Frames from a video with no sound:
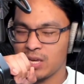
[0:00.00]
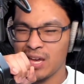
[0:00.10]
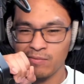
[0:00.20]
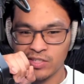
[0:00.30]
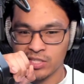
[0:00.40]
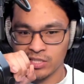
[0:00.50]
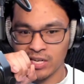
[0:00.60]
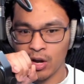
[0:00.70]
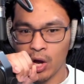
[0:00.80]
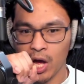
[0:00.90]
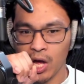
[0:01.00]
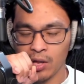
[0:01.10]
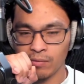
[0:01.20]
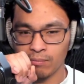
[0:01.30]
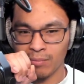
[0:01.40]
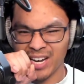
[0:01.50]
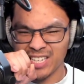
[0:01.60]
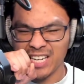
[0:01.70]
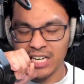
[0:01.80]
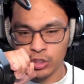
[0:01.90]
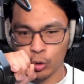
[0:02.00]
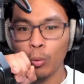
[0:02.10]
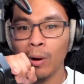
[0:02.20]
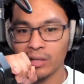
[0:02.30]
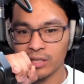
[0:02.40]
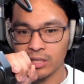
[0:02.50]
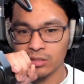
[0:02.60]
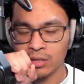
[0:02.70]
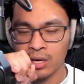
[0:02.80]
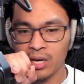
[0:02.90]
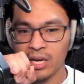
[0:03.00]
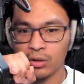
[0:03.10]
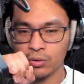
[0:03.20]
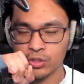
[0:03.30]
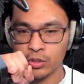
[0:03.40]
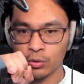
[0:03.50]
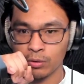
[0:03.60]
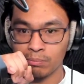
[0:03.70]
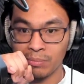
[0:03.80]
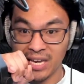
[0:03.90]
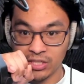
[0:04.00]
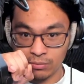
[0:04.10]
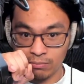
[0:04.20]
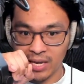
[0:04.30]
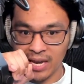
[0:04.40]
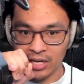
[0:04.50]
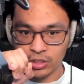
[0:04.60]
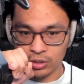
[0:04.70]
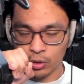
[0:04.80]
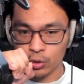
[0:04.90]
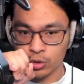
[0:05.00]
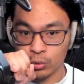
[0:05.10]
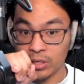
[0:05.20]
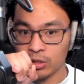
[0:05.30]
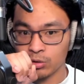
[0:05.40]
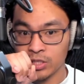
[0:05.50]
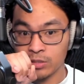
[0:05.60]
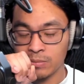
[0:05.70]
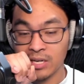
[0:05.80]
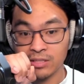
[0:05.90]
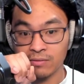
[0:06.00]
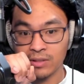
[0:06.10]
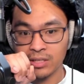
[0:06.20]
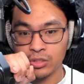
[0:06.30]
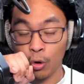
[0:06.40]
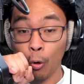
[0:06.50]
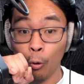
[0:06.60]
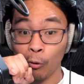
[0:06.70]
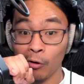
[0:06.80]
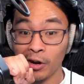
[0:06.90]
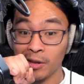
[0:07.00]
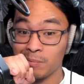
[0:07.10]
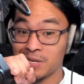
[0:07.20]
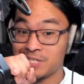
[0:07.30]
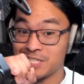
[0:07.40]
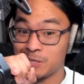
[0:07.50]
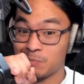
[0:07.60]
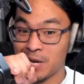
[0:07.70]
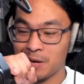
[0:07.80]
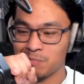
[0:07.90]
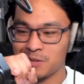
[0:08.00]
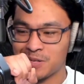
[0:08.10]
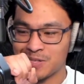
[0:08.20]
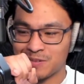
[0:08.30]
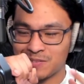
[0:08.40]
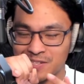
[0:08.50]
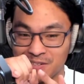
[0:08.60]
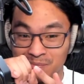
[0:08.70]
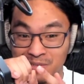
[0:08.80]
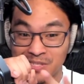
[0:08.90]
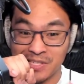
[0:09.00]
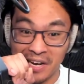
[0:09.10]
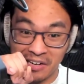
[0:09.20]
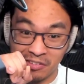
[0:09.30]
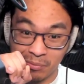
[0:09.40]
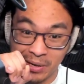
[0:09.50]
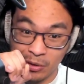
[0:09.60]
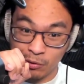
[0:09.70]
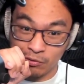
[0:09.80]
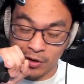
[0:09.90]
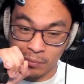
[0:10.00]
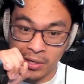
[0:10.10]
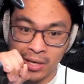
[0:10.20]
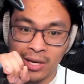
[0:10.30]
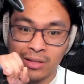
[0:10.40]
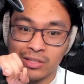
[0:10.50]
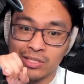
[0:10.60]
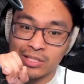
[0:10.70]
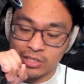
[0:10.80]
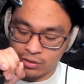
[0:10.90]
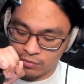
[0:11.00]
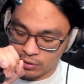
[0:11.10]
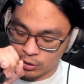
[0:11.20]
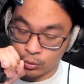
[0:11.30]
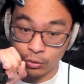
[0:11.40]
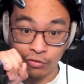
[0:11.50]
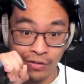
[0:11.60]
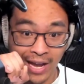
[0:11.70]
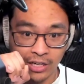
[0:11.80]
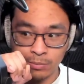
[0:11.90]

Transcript: emphasis now on my nasal qualities. And also the bass may actually also increase because of this, or it may dissipate because of the design of the microphone. This is actually a very cool fact